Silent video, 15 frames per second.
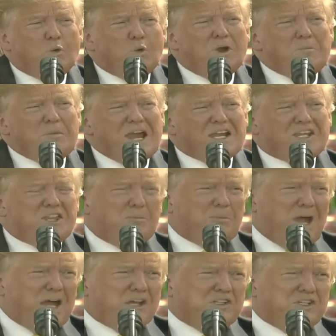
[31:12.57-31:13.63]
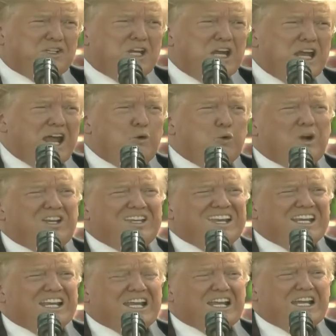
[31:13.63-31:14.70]
We make the best, and we're
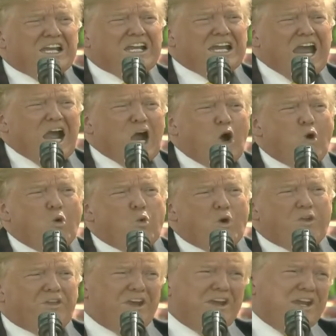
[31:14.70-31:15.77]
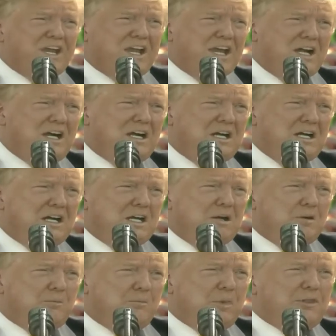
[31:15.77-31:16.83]
dealing now with India.
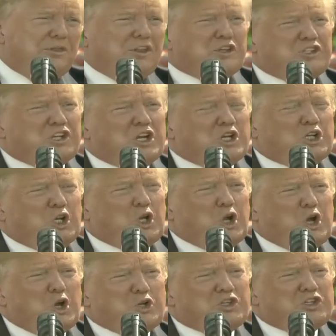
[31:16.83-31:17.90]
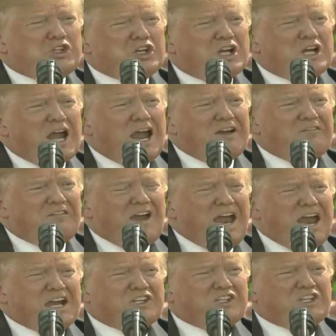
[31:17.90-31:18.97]
But this includes
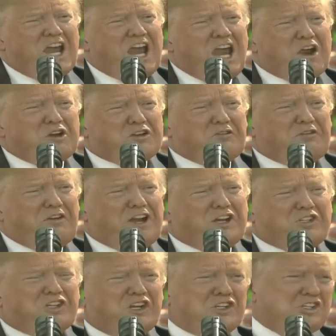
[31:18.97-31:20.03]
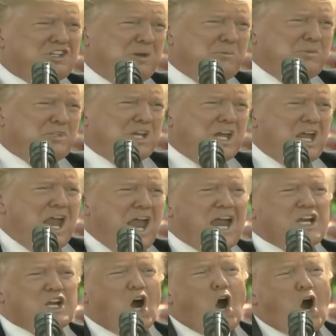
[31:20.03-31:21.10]
advanced air defense systems
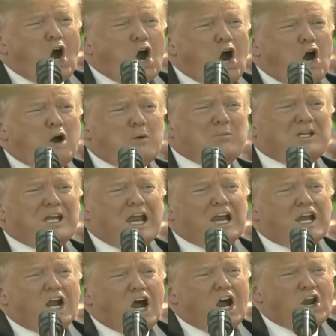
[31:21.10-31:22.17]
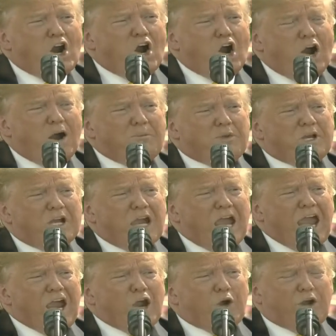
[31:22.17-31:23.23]
and armed and unarmed
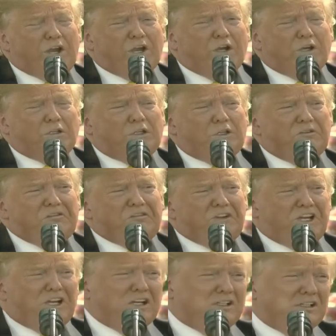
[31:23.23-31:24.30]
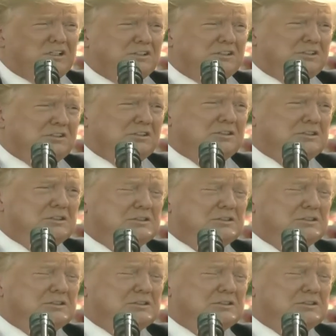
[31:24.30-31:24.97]
aerial vehicles.